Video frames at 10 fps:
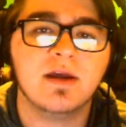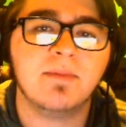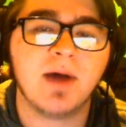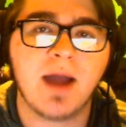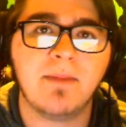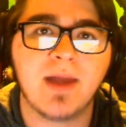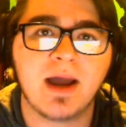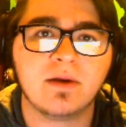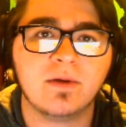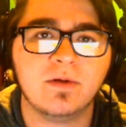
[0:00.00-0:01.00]
but I'm
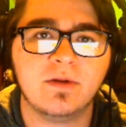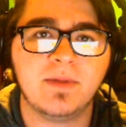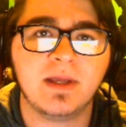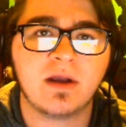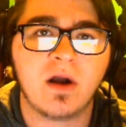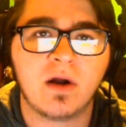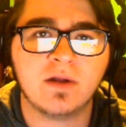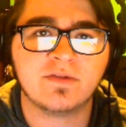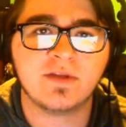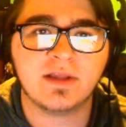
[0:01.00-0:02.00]
not going to be
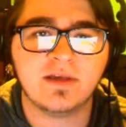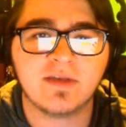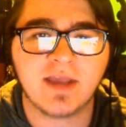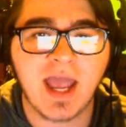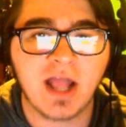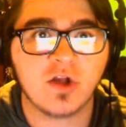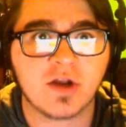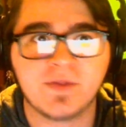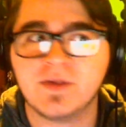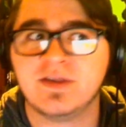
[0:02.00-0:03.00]
constantly saying, hey, look
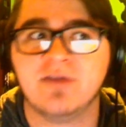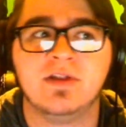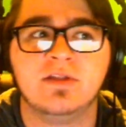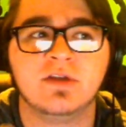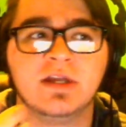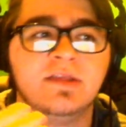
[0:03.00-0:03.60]
at this evidence,